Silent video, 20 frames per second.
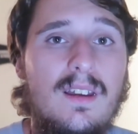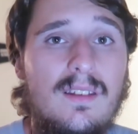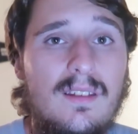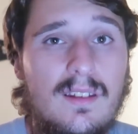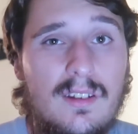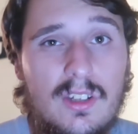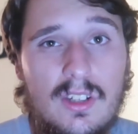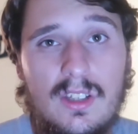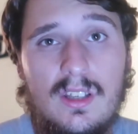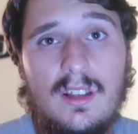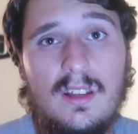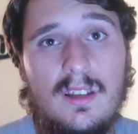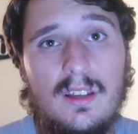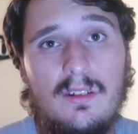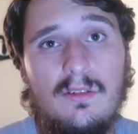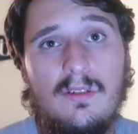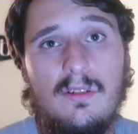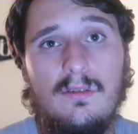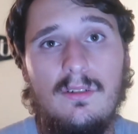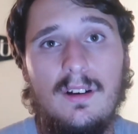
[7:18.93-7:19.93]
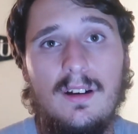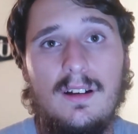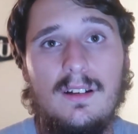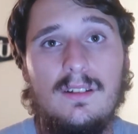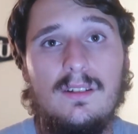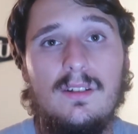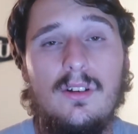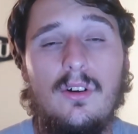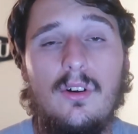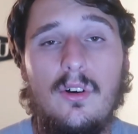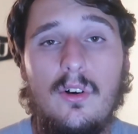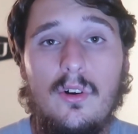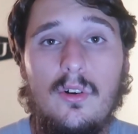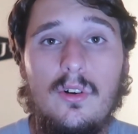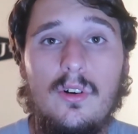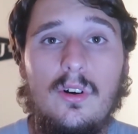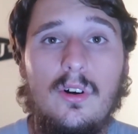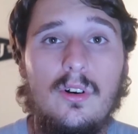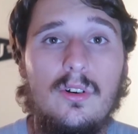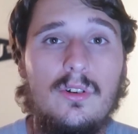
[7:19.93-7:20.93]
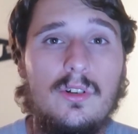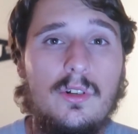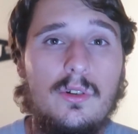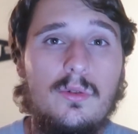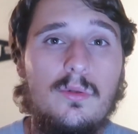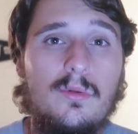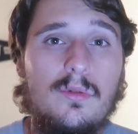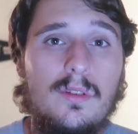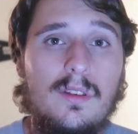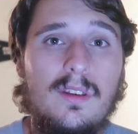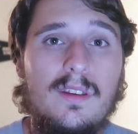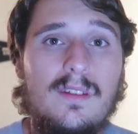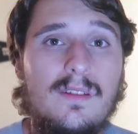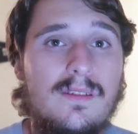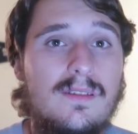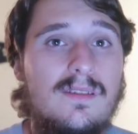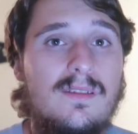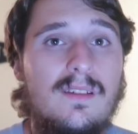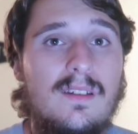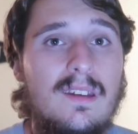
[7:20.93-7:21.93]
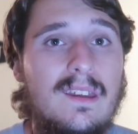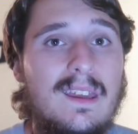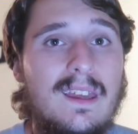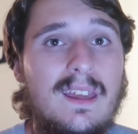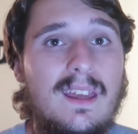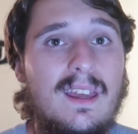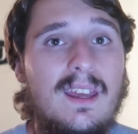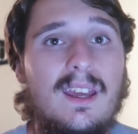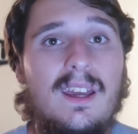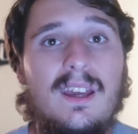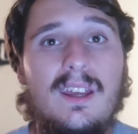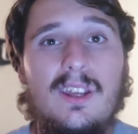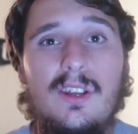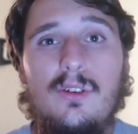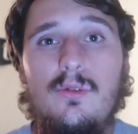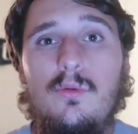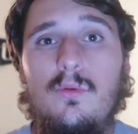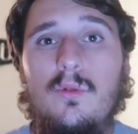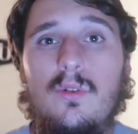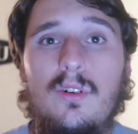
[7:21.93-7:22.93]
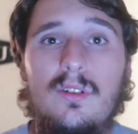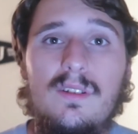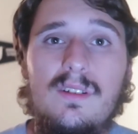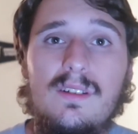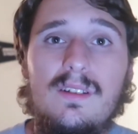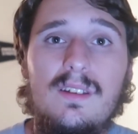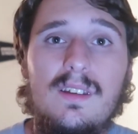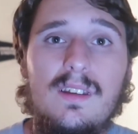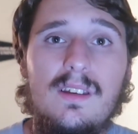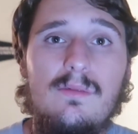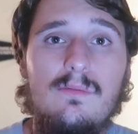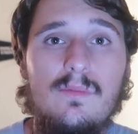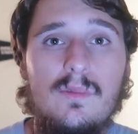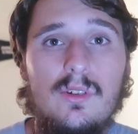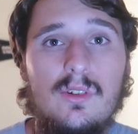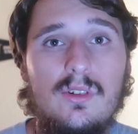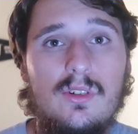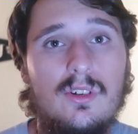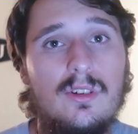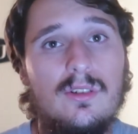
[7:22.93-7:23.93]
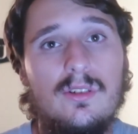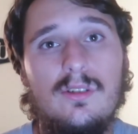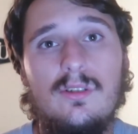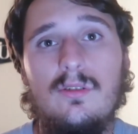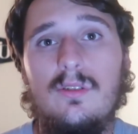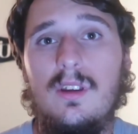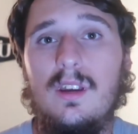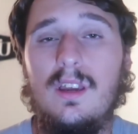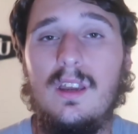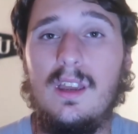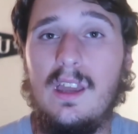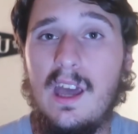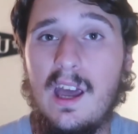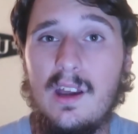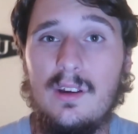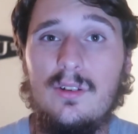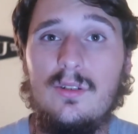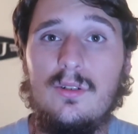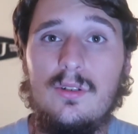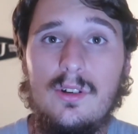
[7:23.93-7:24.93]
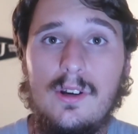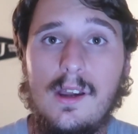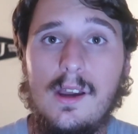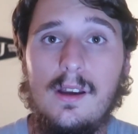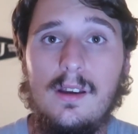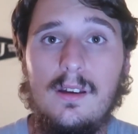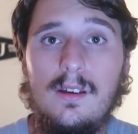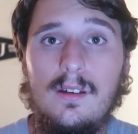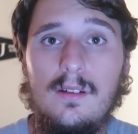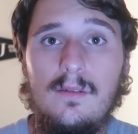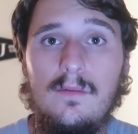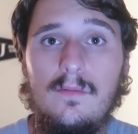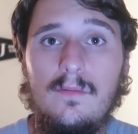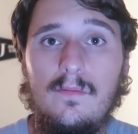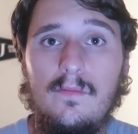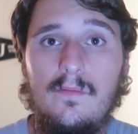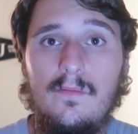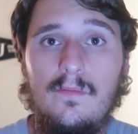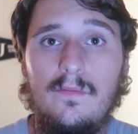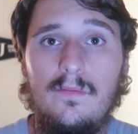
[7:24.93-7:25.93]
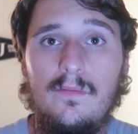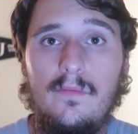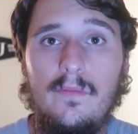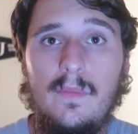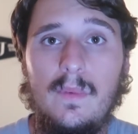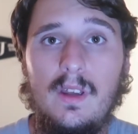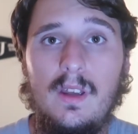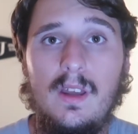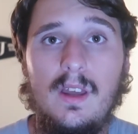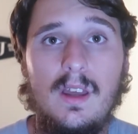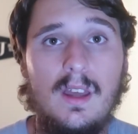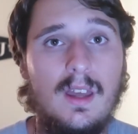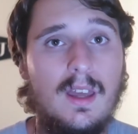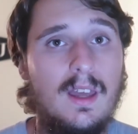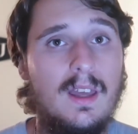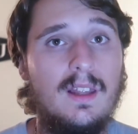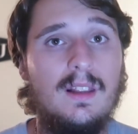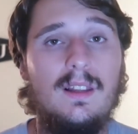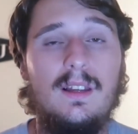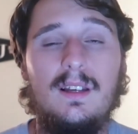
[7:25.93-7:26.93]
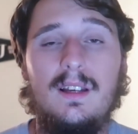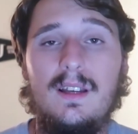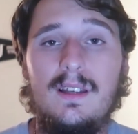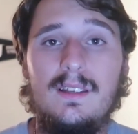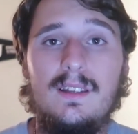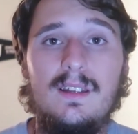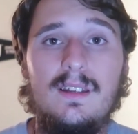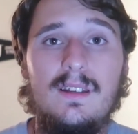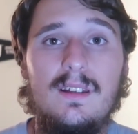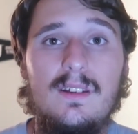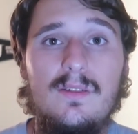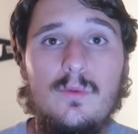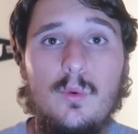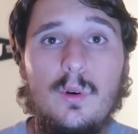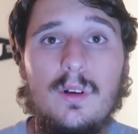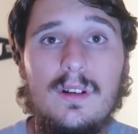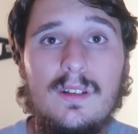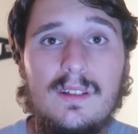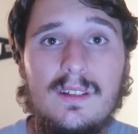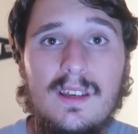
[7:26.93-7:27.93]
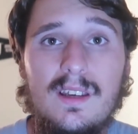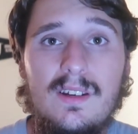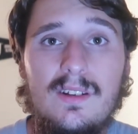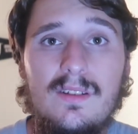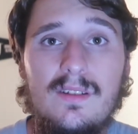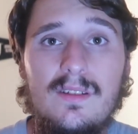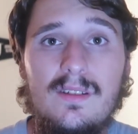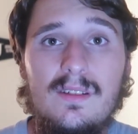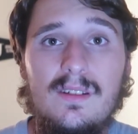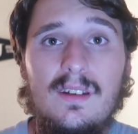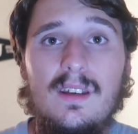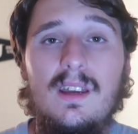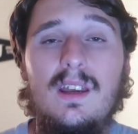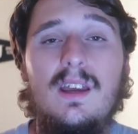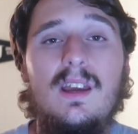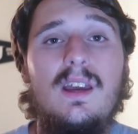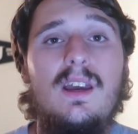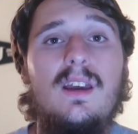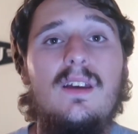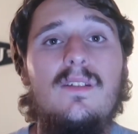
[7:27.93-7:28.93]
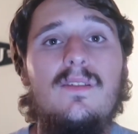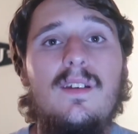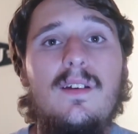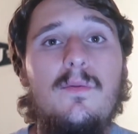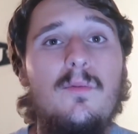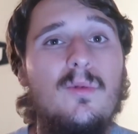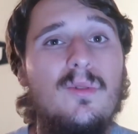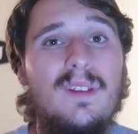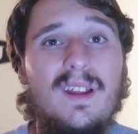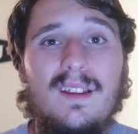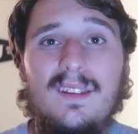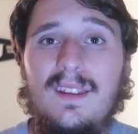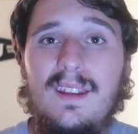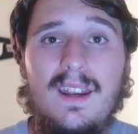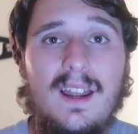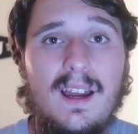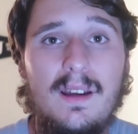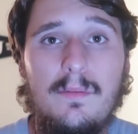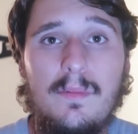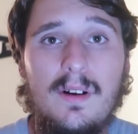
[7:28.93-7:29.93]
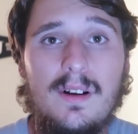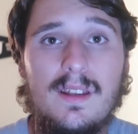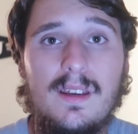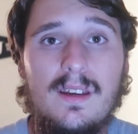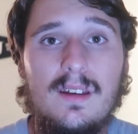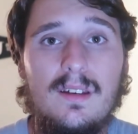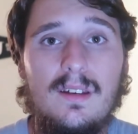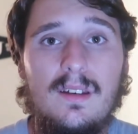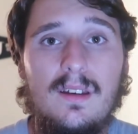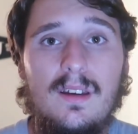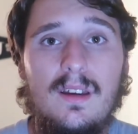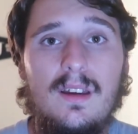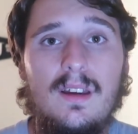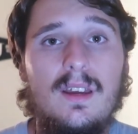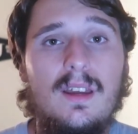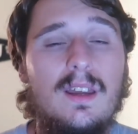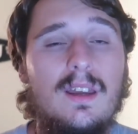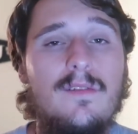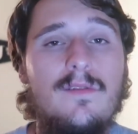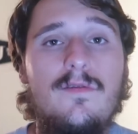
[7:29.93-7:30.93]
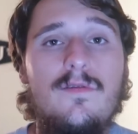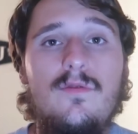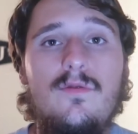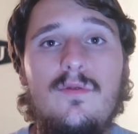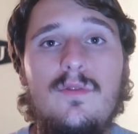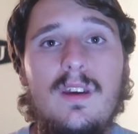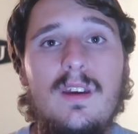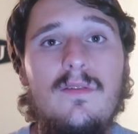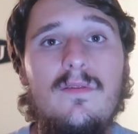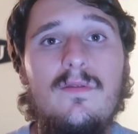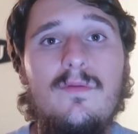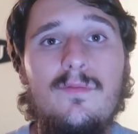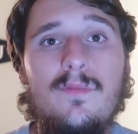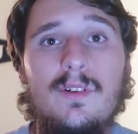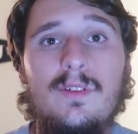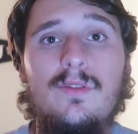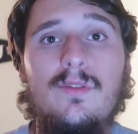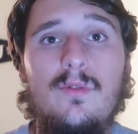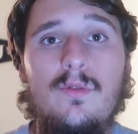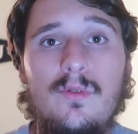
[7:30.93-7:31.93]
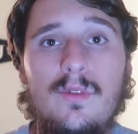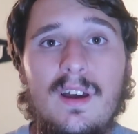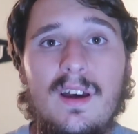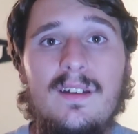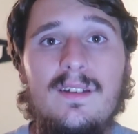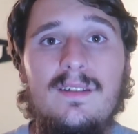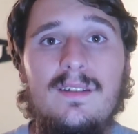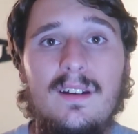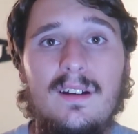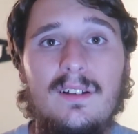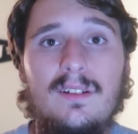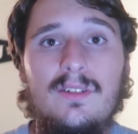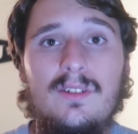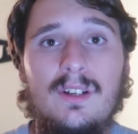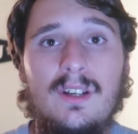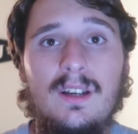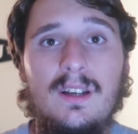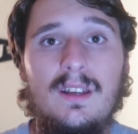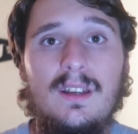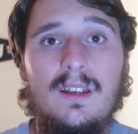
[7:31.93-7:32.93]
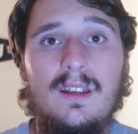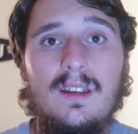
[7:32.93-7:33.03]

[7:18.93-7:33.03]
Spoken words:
then just to let you know, guys, the hard truth is you are on this team just so they can cash your check. And like I said, these organizations, they will not deny money. If you give them a $2,000 check,